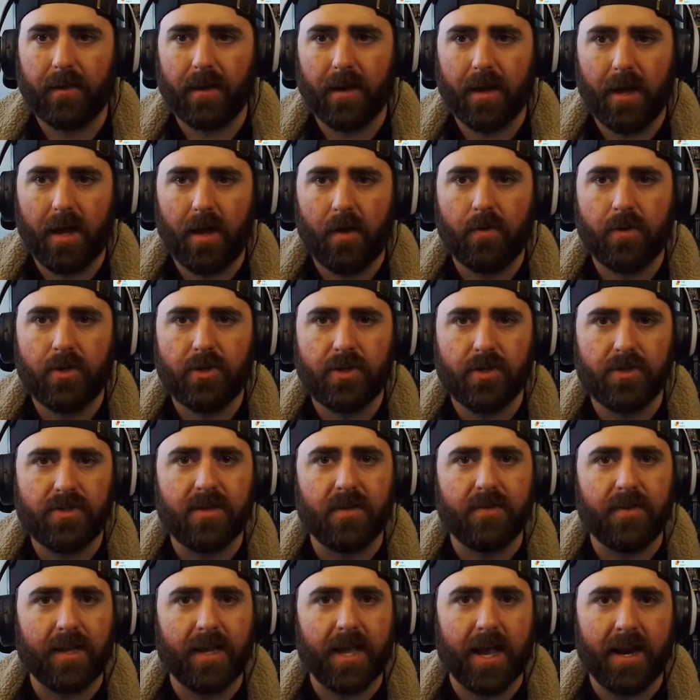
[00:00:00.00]

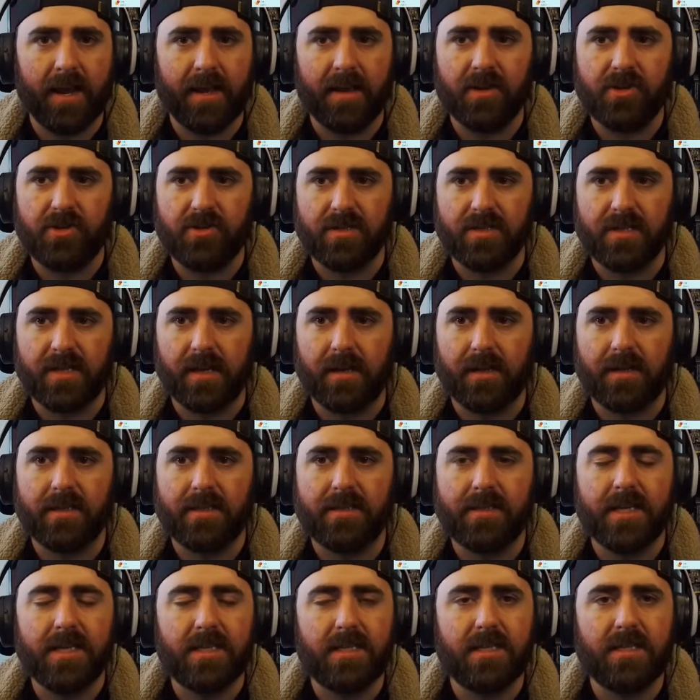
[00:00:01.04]
Because
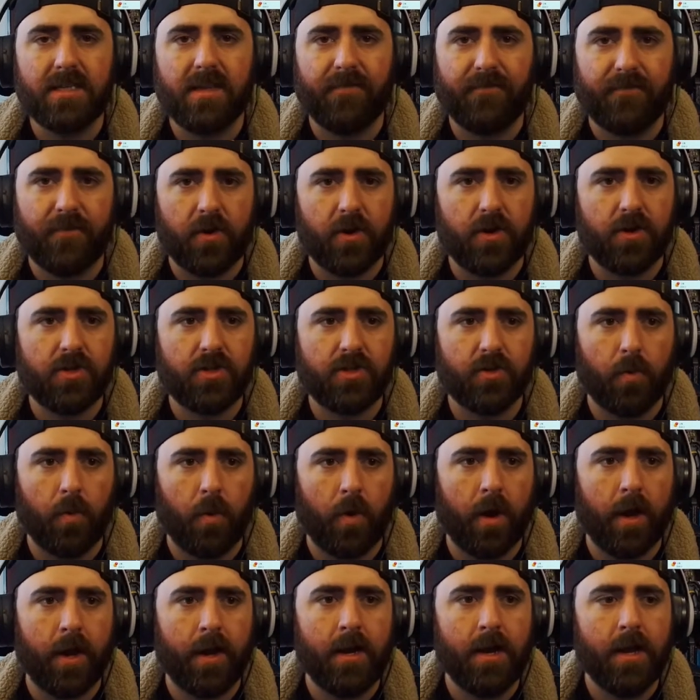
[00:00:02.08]
this is the first
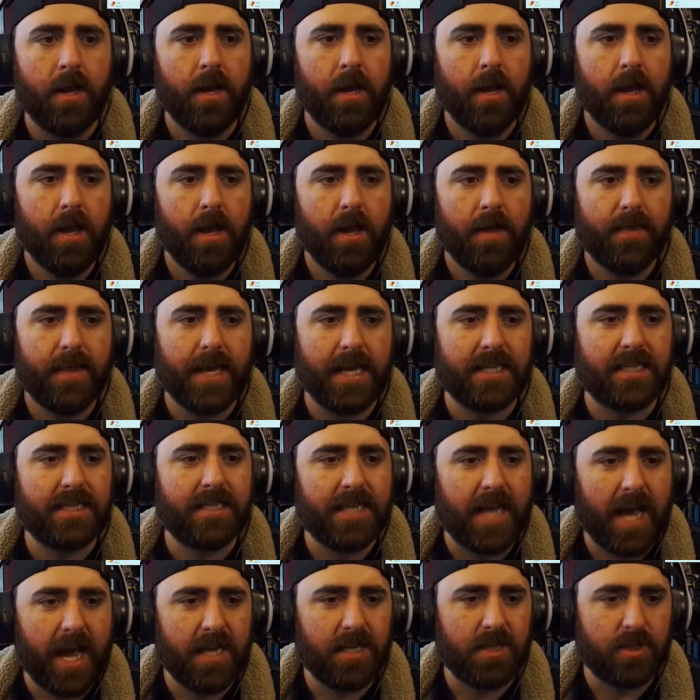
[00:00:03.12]
one that
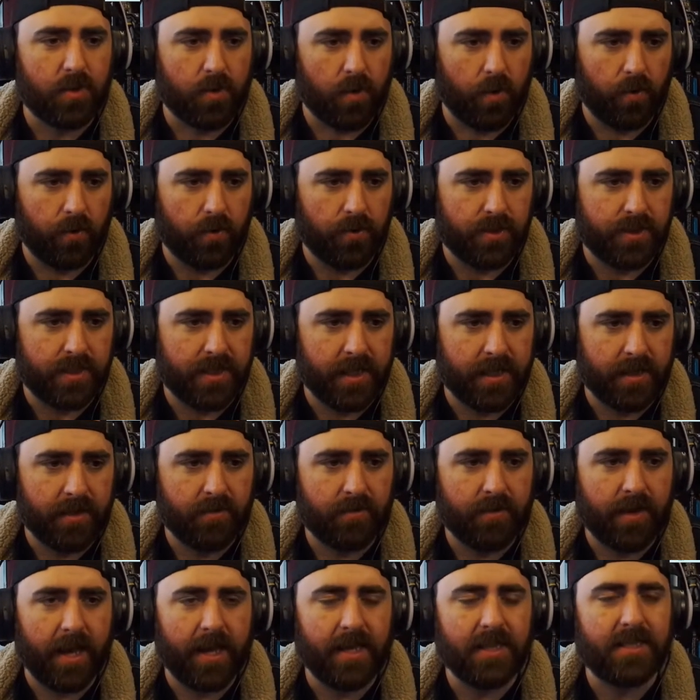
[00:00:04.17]
Side Scrollers did,
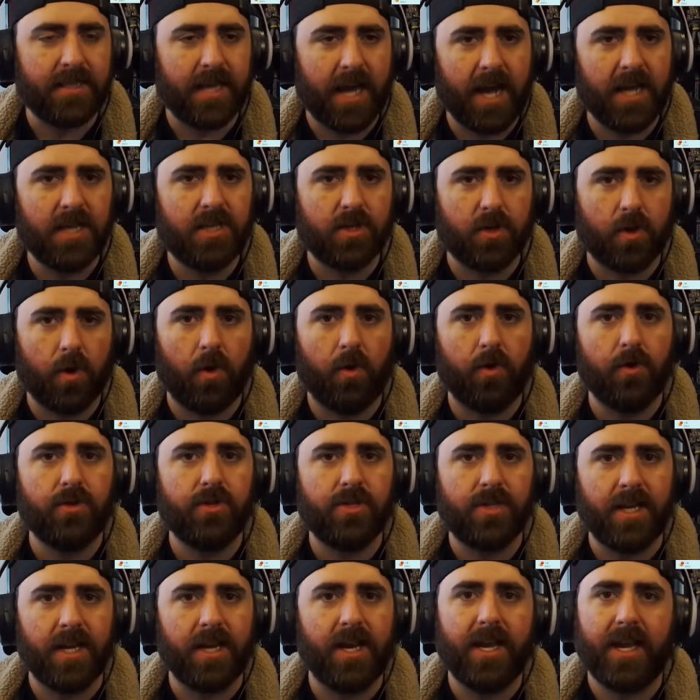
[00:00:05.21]
okay? Side Scrollers
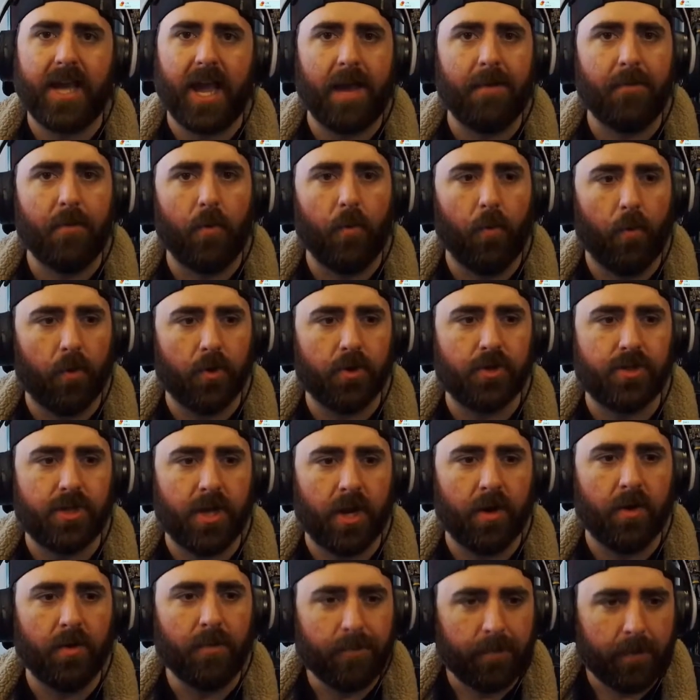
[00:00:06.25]
did a Game Award
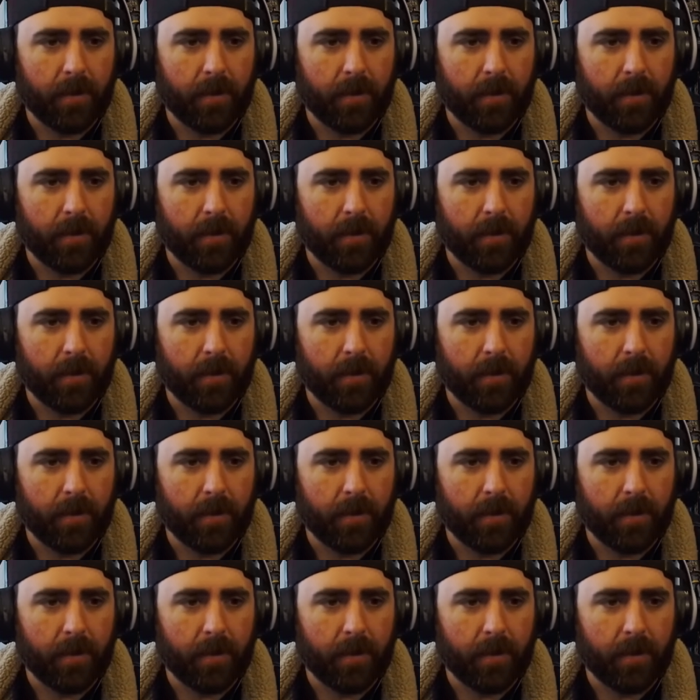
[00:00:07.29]
show,